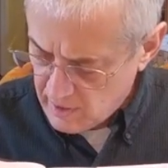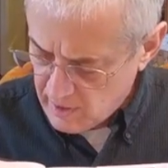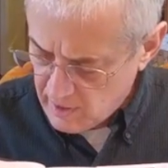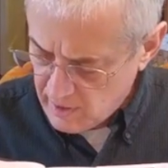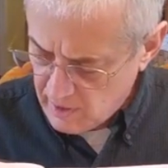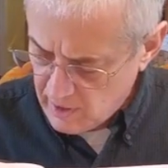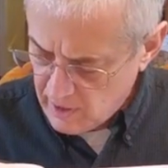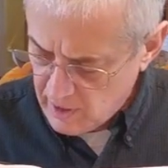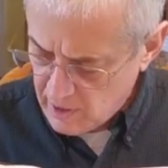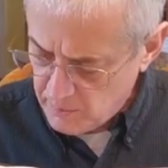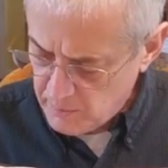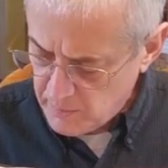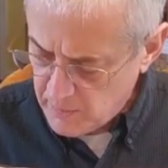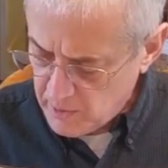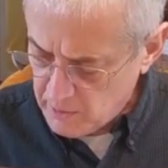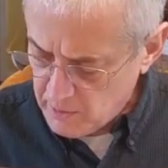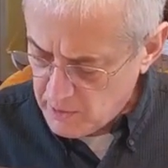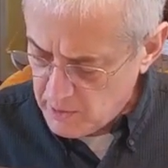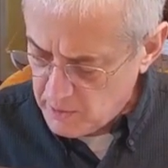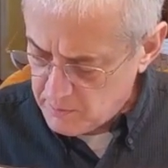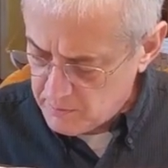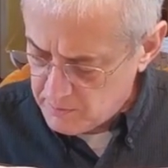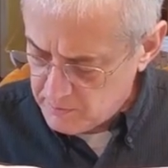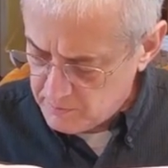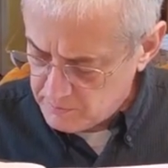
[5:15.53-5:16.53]

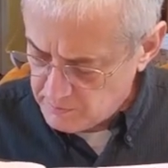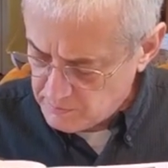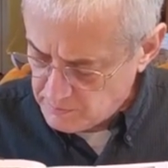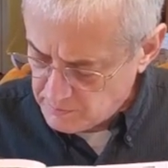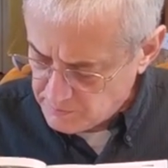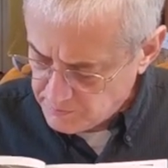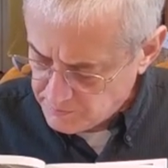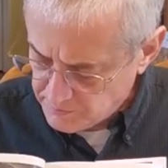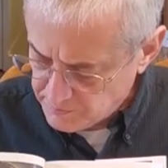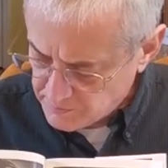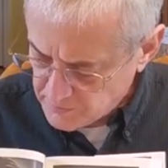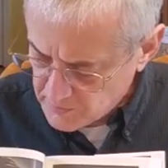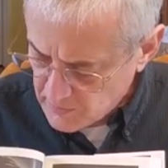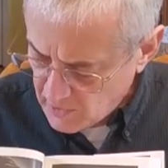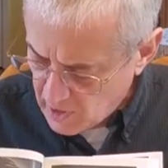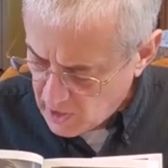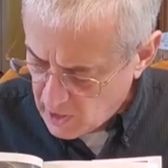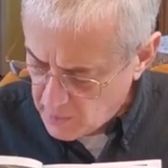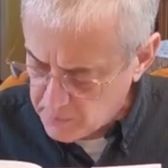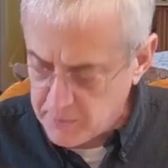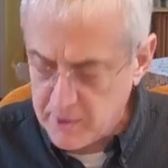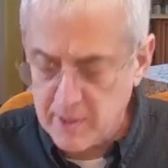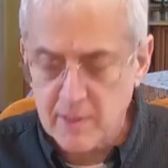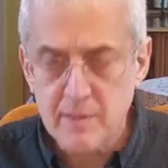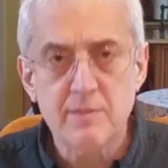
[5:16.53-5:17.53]
Miriam
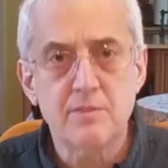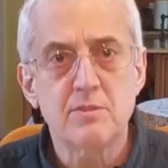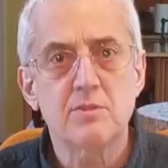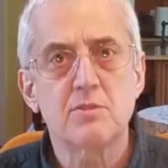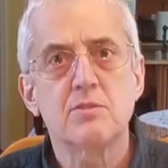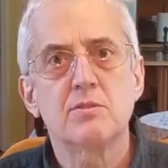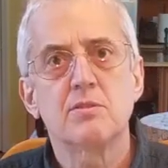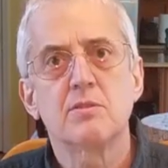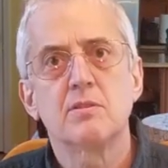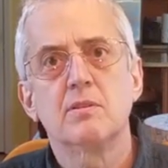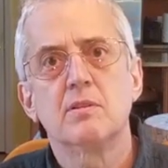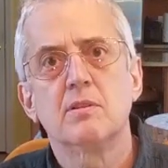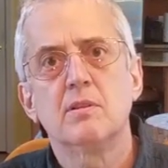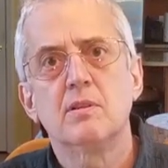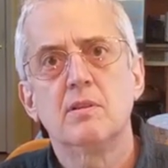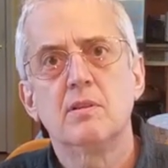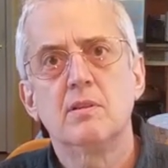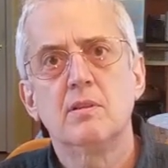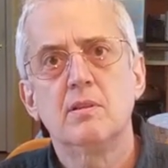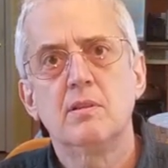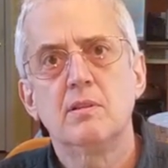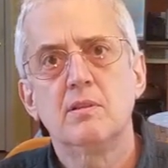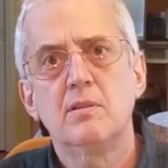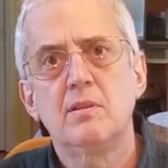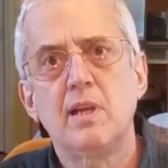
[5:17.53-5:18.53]
Hopkins,
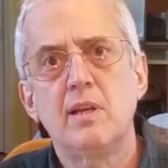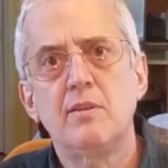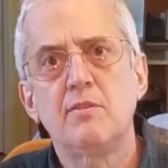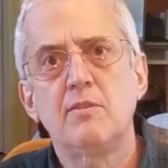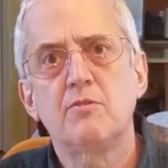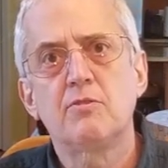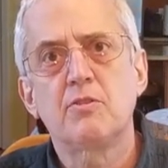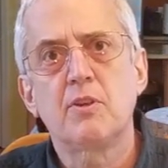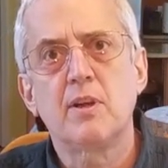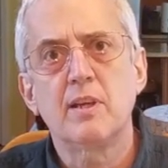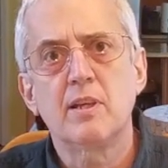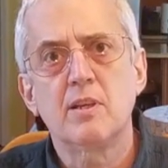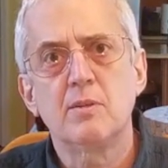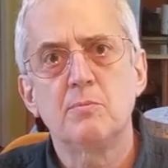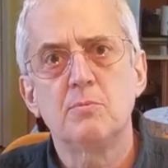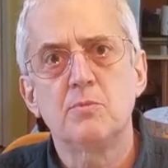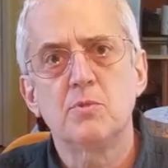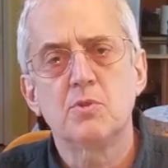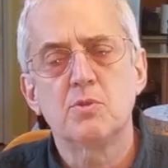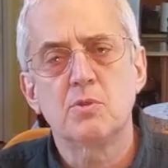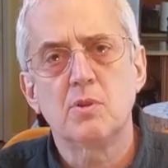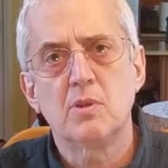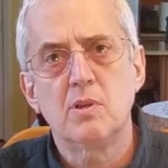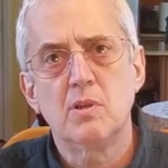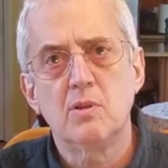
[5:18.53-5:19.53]
David
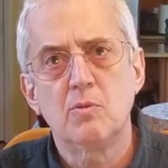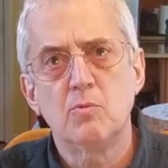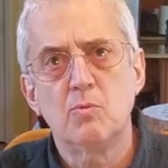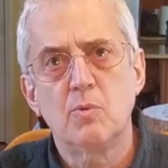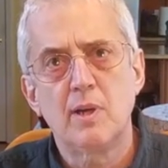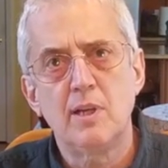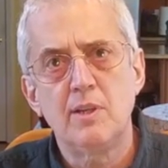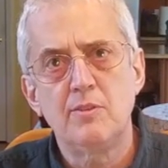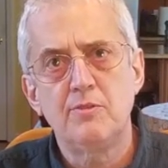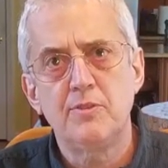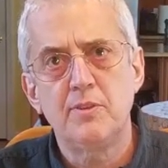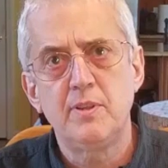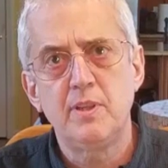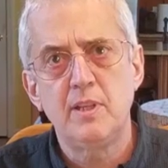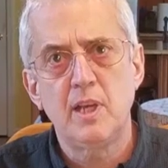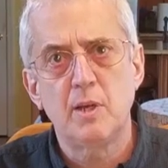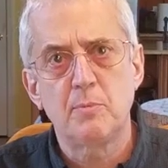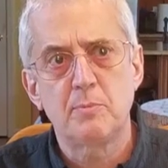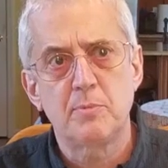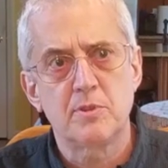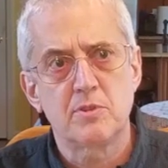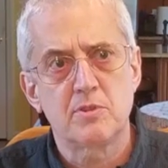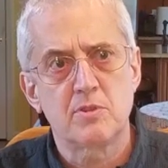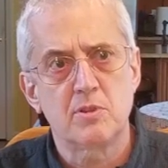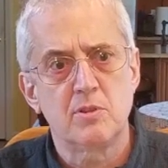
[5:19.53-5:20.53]
Frankham's wife in the
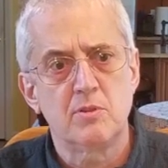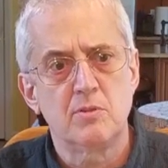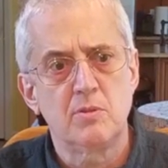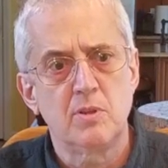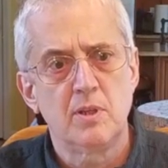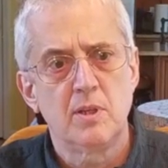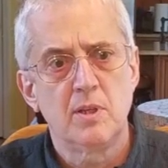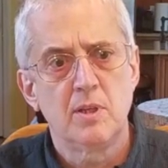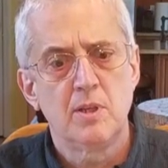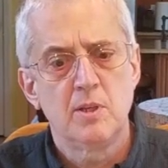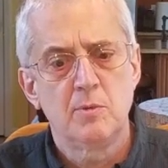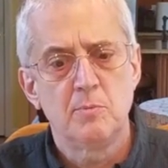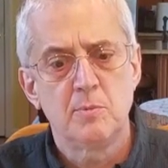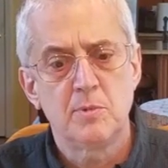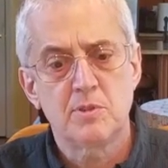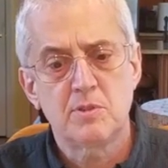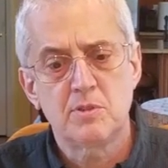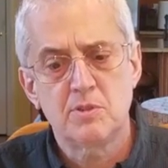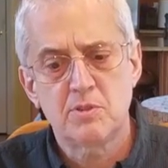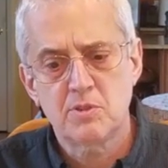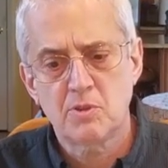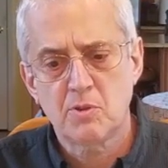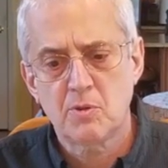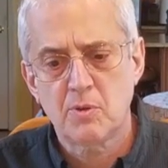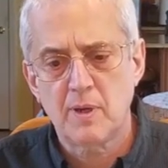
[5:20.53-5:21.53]
episode,
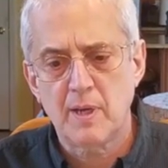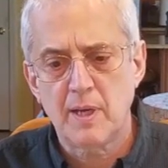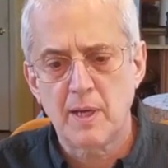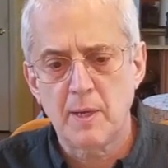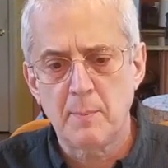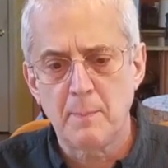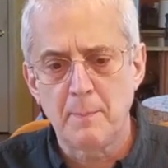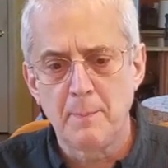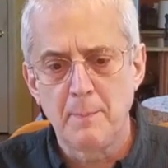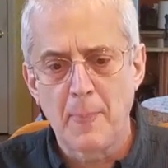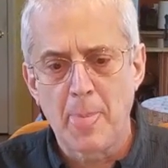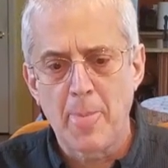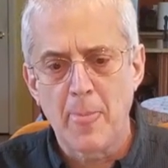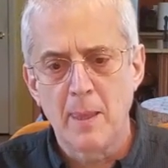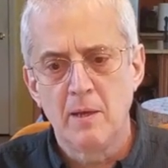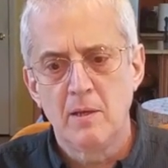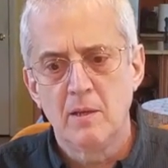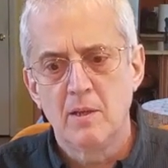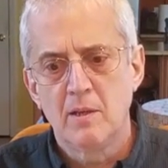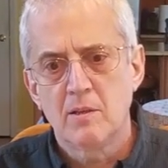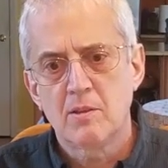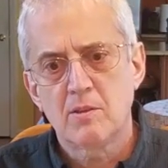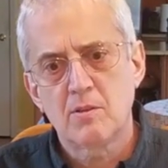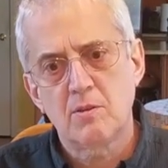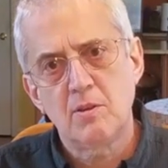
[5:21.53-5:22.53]
Mrs. Cry,
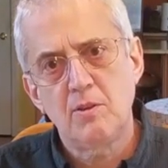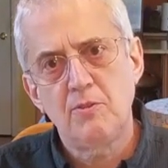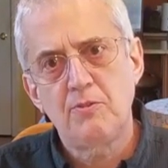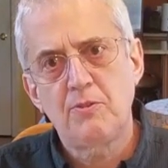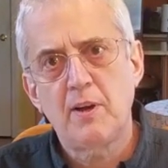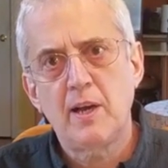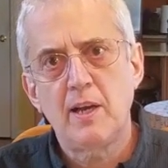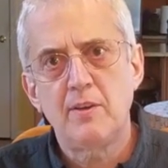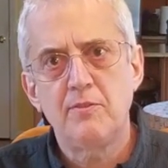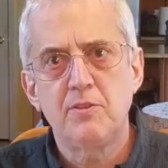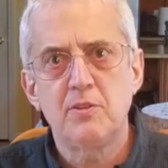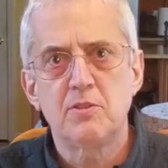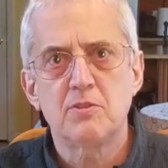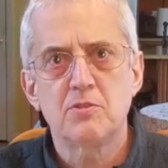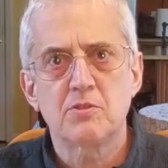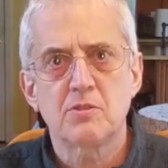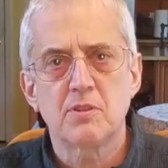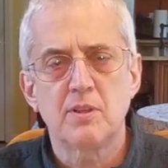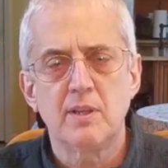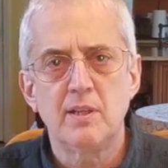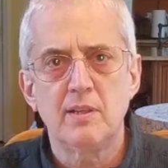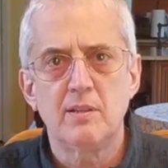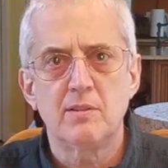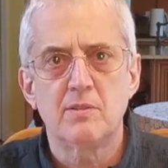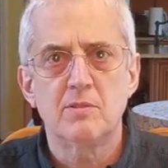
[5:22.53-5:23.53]
35 years
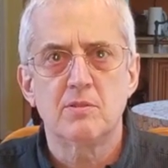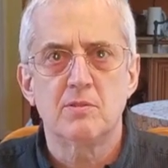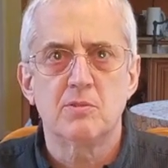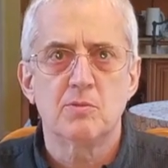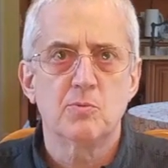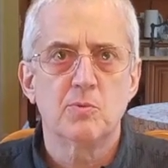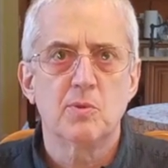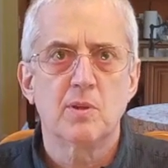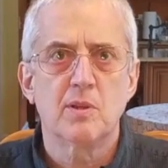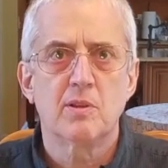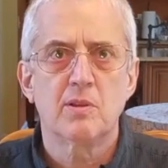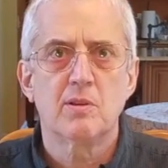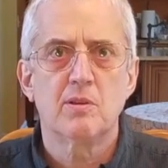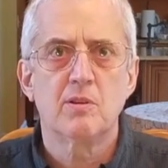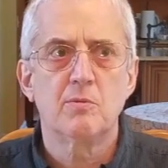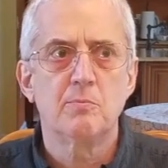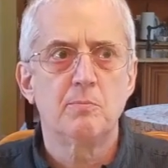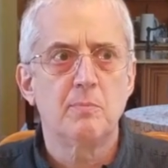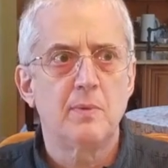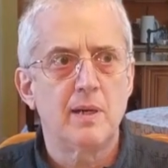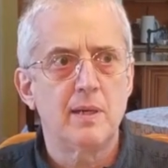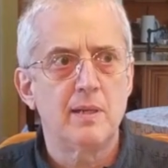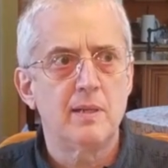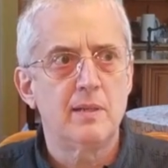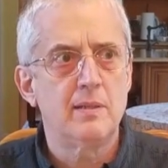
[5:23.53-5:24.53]
later, with her
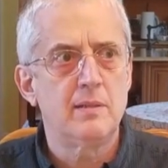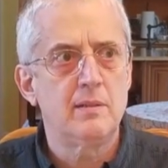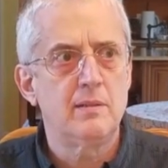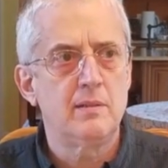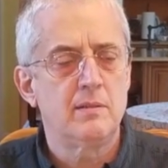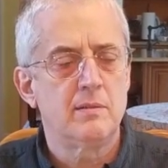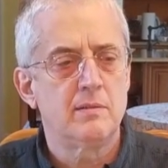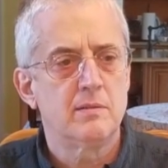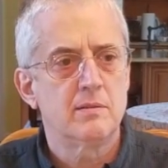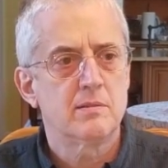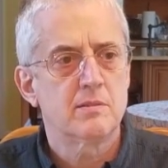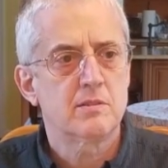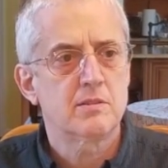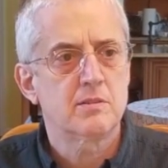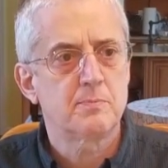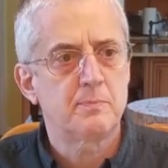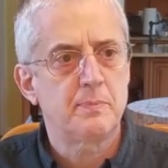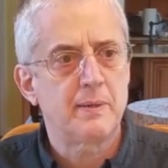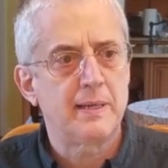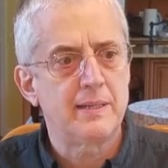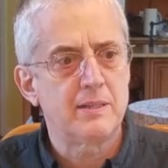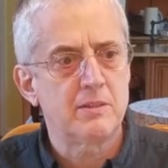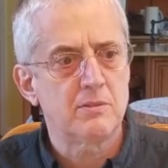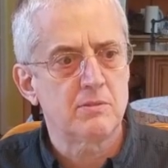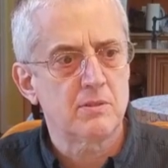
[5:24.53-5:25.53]
mind
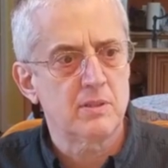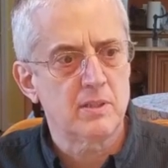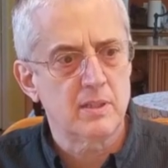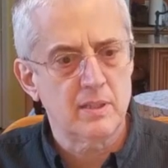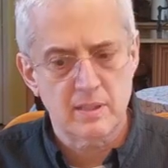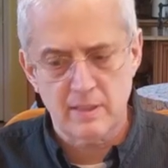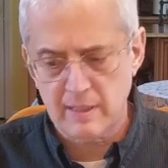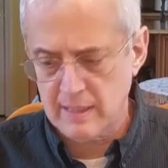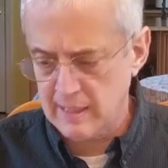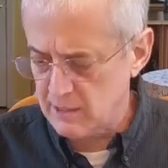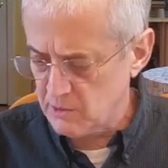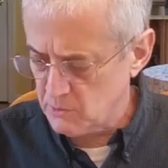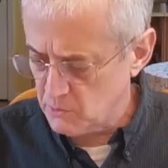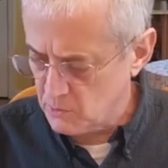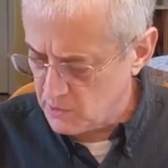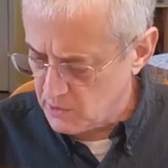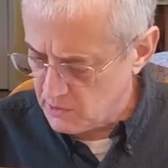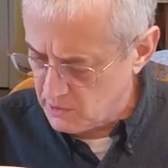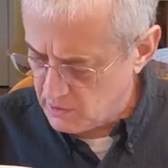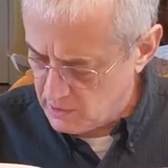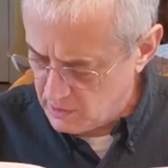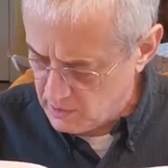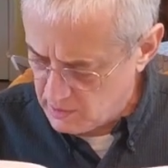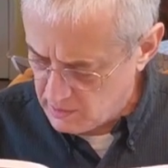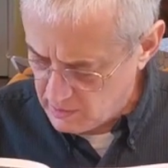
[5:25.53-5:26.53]
spiraling
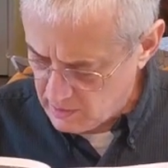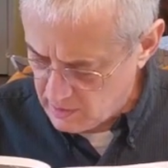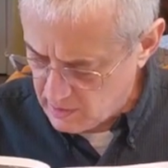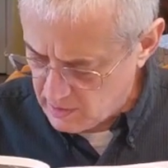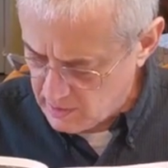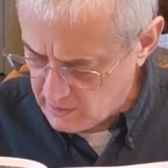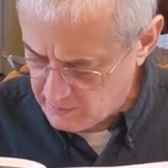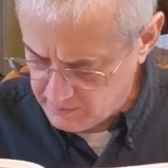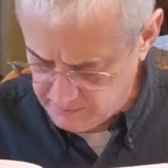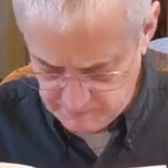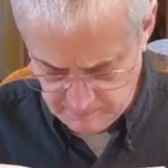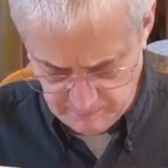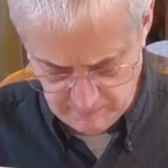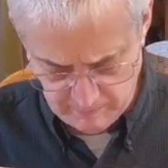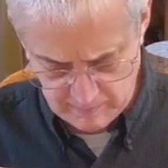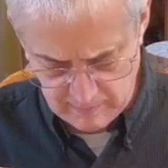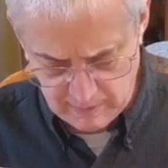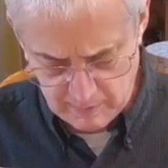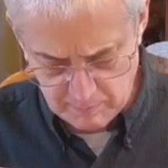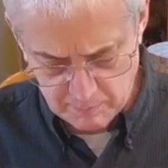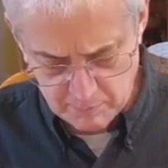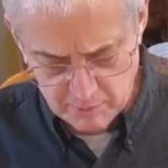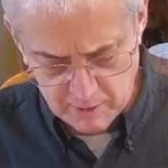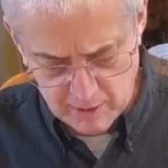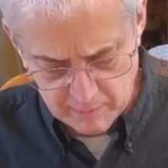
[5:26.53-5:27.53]
downward
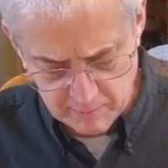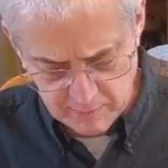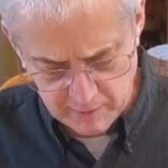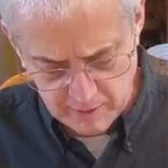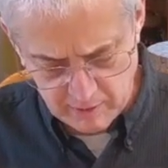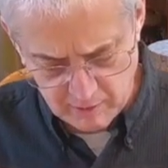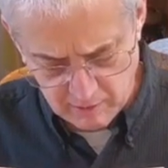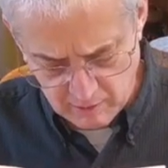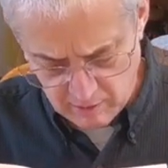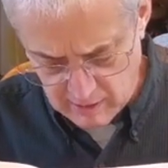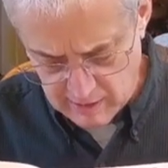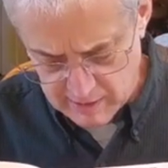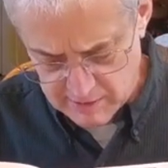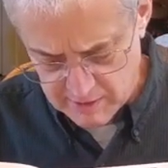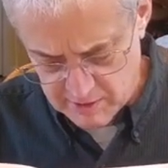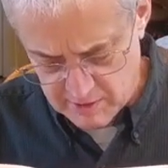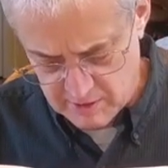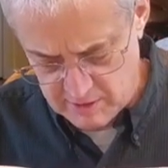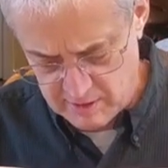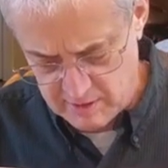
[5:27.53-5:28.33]
and probably lost.